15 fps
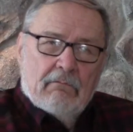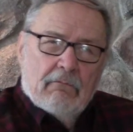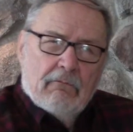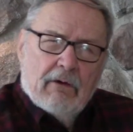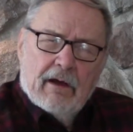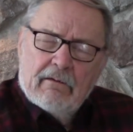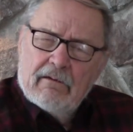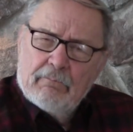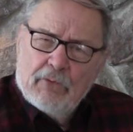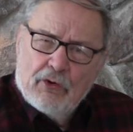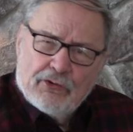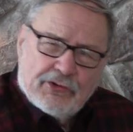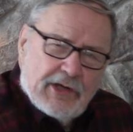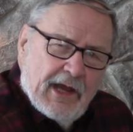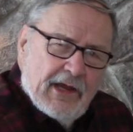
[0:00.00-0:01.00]
what
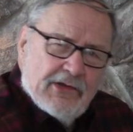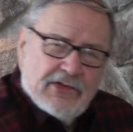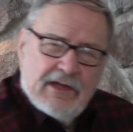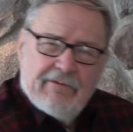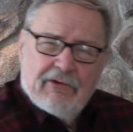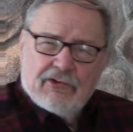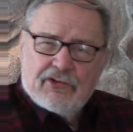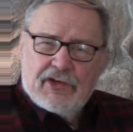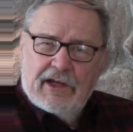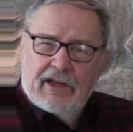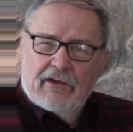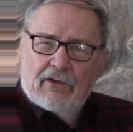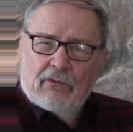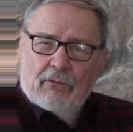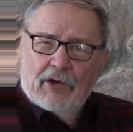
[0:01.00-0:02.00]
most guys even see
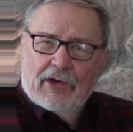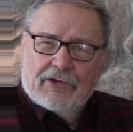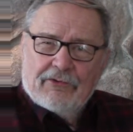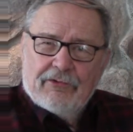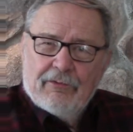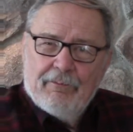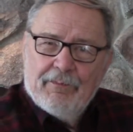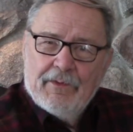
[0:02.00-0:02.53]
in the woods.